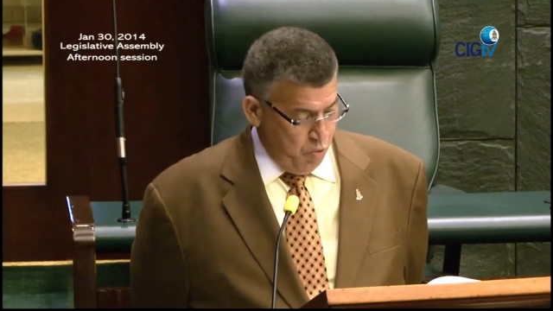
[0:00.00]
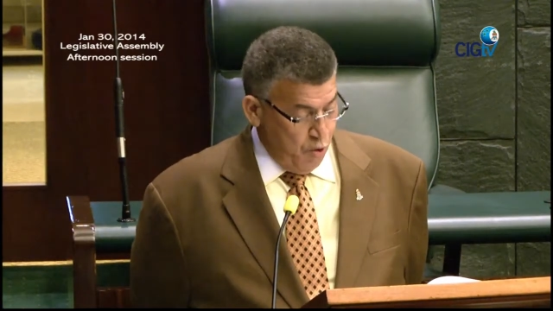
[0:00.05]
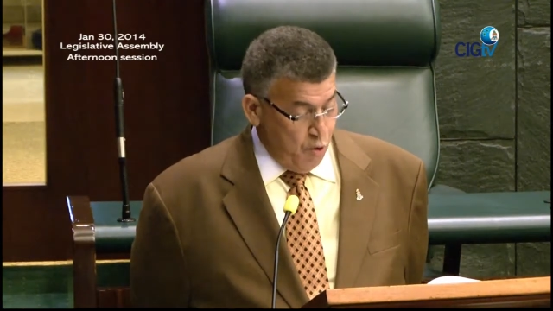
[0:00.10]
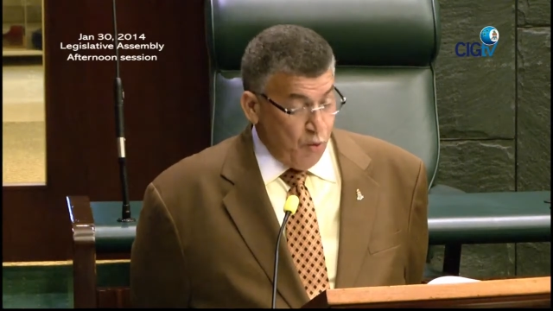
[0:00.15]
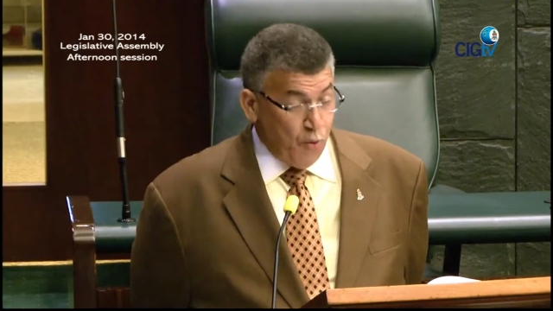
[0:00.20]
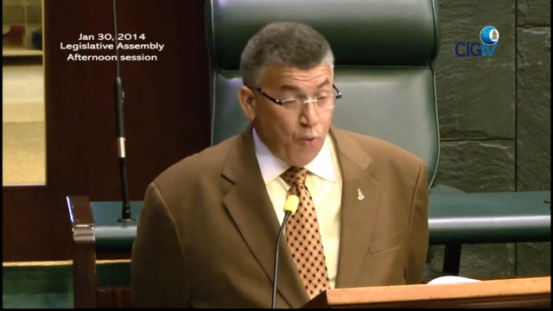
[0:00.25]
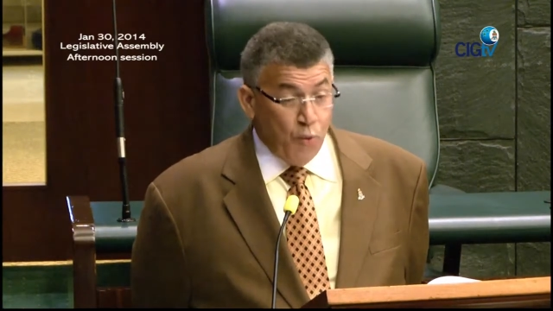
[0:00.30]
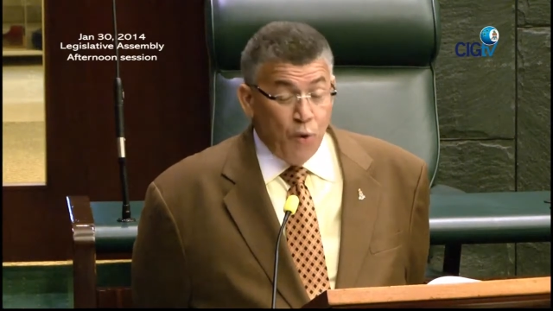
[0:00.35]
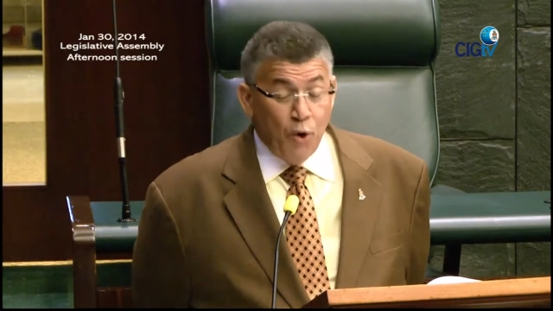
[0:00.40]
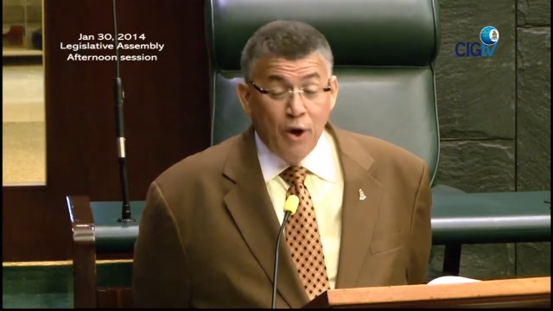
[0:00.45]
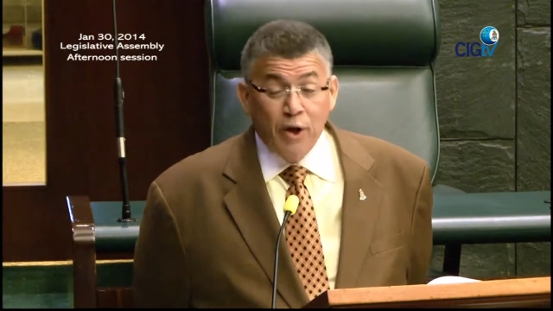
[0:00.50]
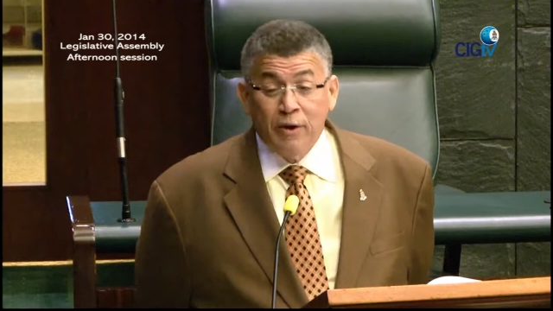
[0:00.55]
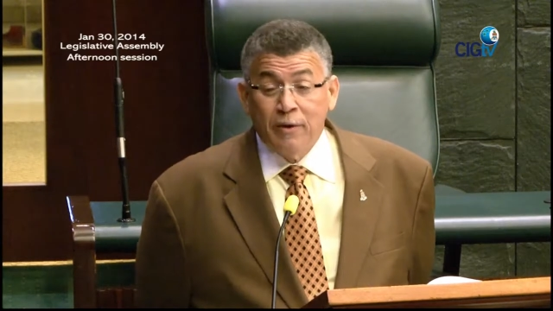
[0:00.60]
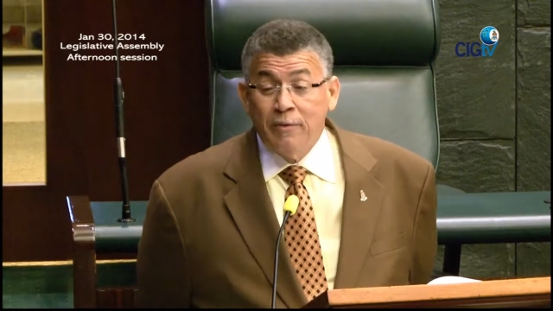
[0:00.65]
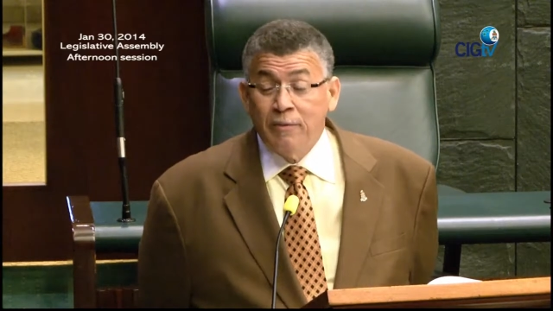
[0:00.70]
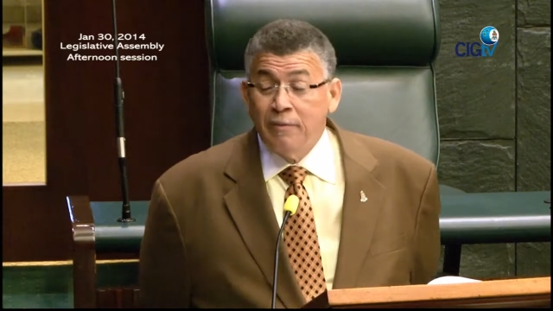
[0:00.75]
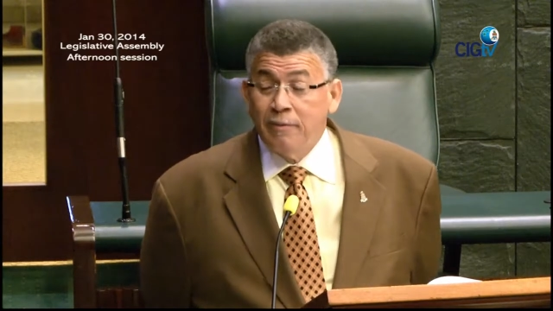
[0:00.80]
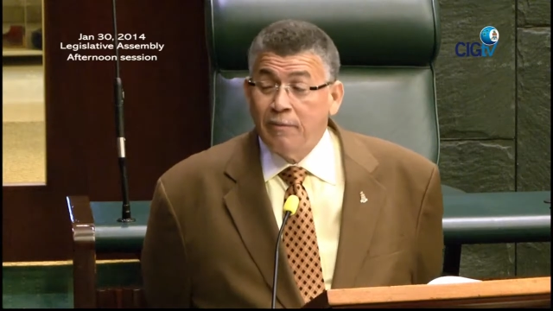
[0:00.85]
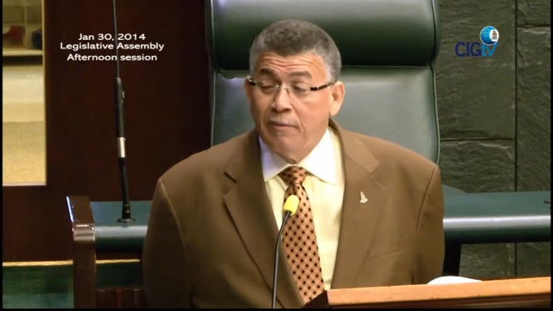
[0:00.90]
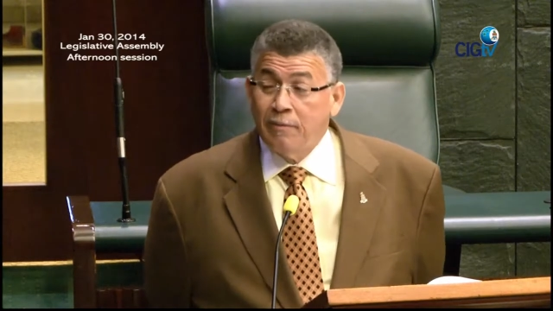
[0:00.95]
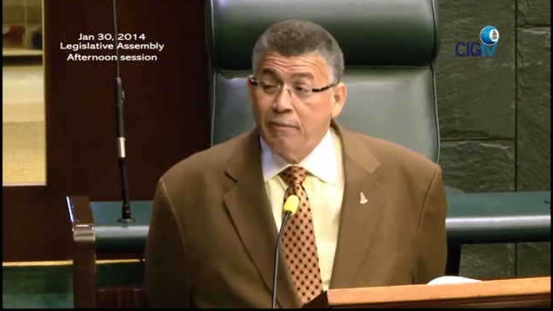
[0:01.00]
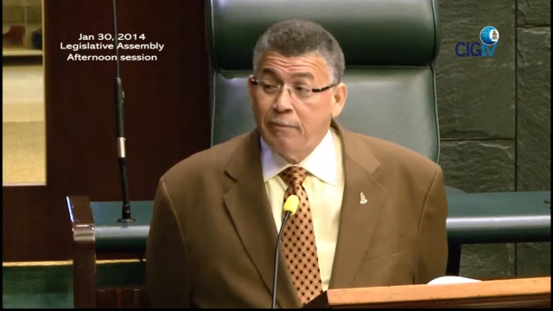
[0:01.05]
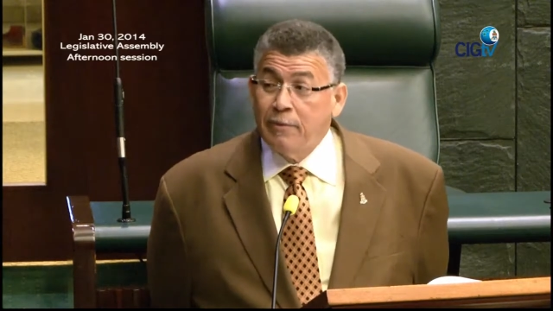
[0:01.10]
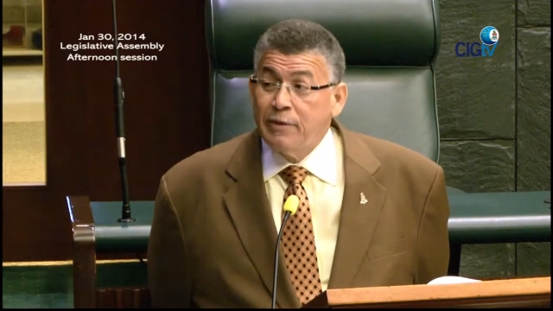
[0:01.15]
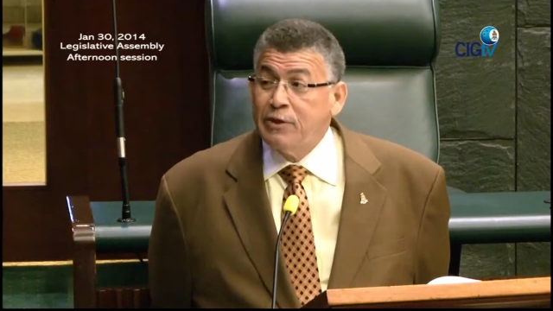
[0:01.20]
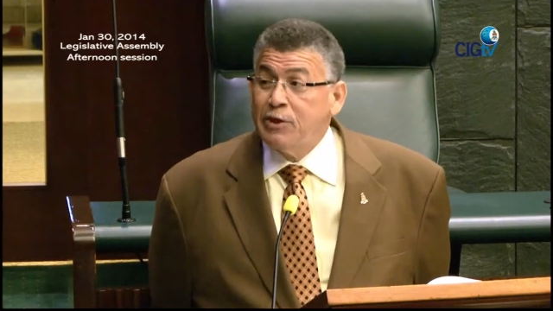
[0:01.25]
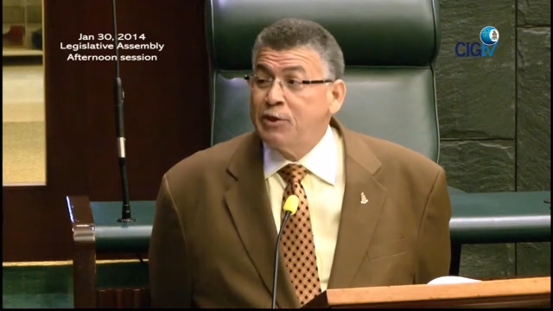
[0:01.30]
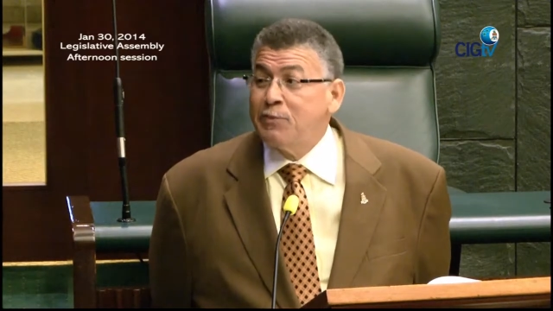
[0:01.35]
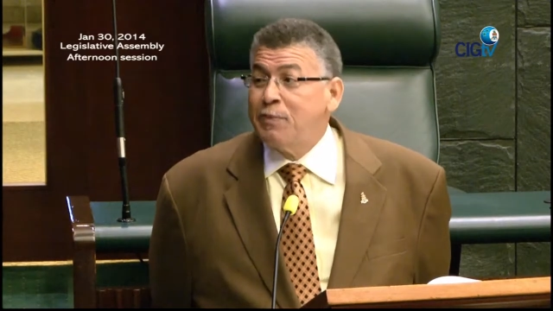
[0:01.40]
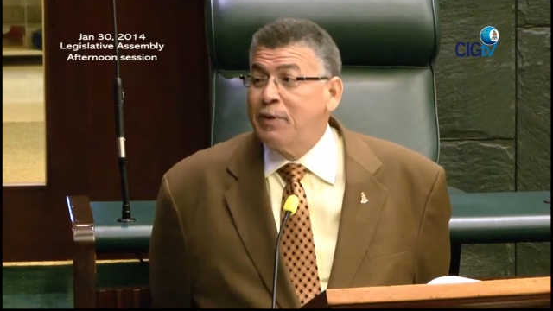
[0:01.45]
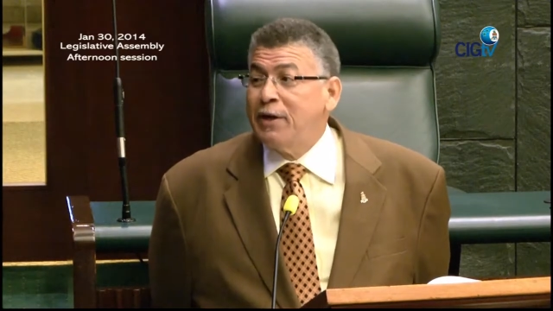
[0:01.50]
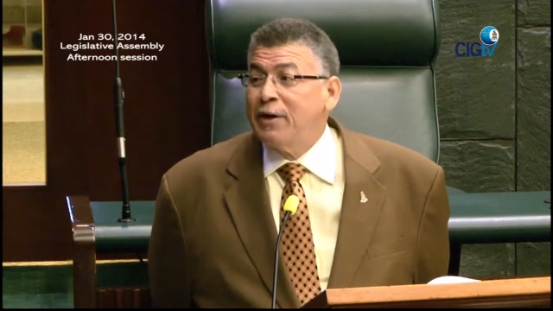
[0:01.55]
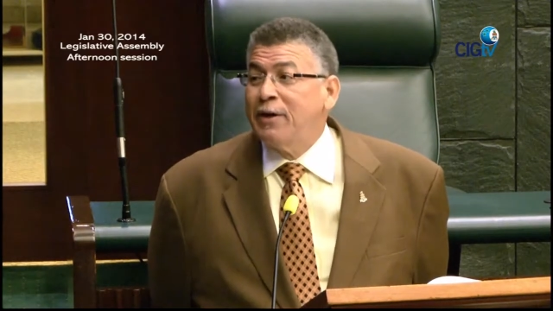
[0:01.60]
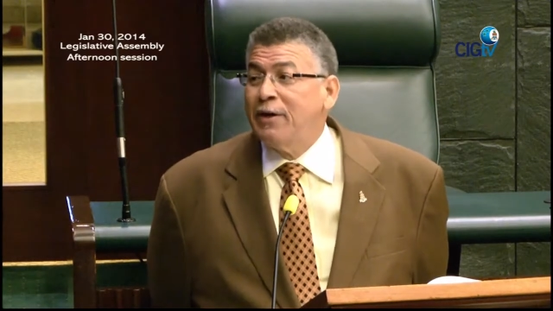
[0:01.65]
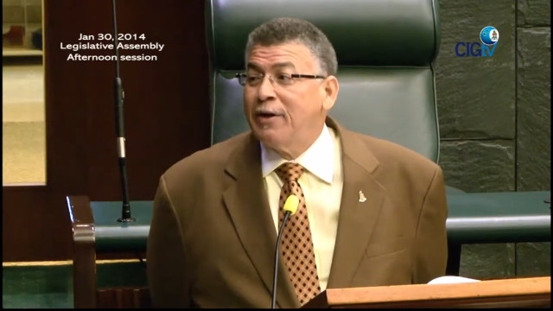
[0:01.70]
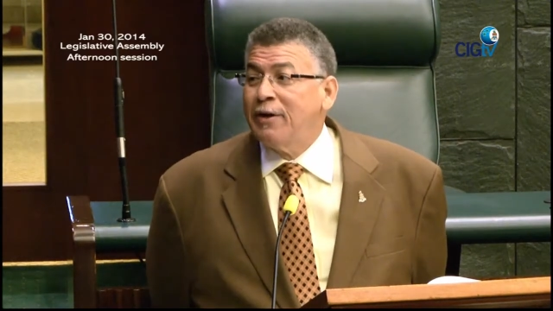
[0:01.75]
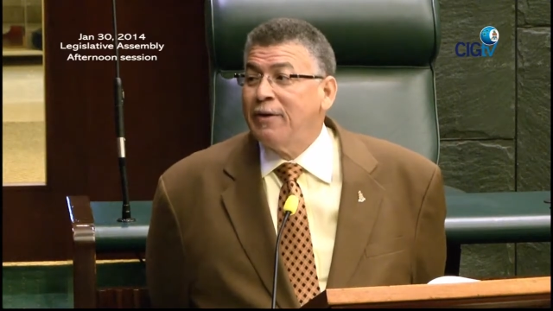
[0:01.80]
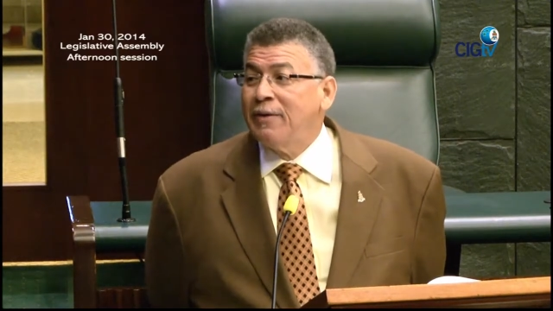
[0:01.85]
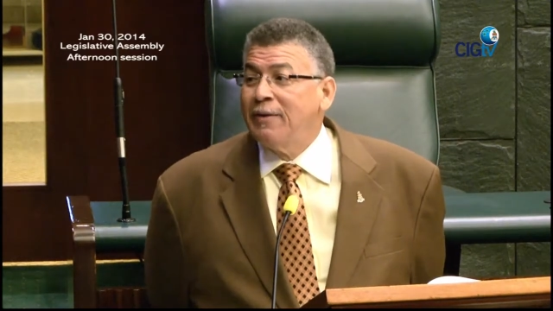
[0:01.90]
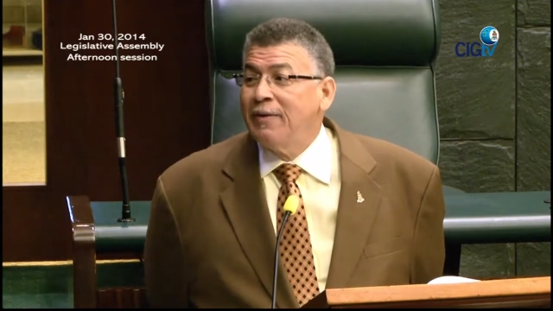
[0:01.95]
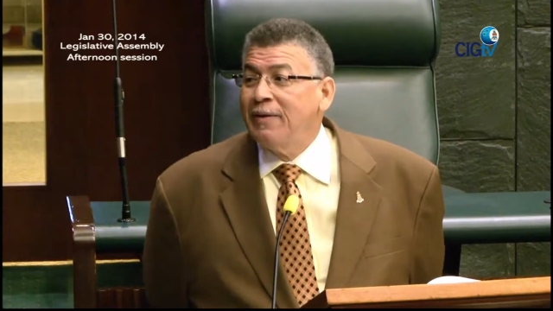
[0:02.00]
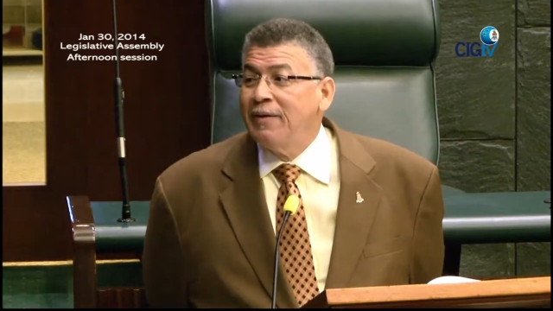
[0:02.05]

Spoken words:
One, Mr. Speaker,